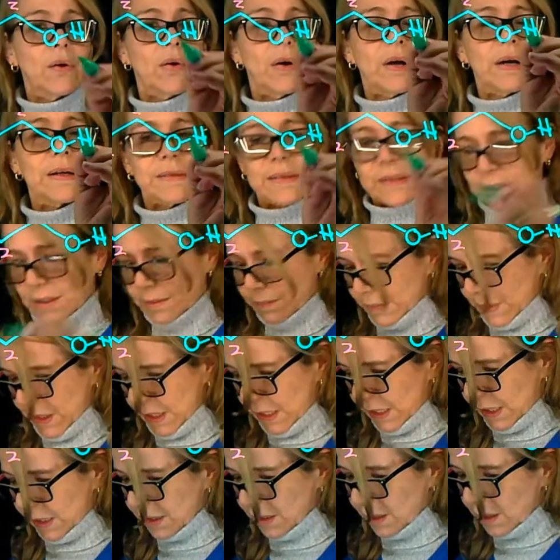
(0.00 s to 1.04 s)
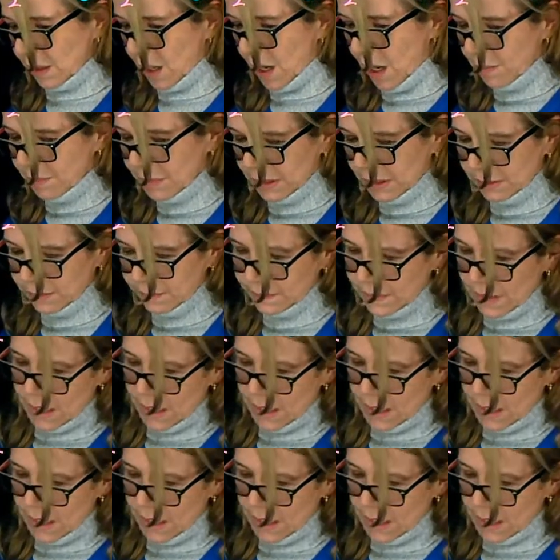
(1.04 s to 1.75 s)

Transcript: have something in common,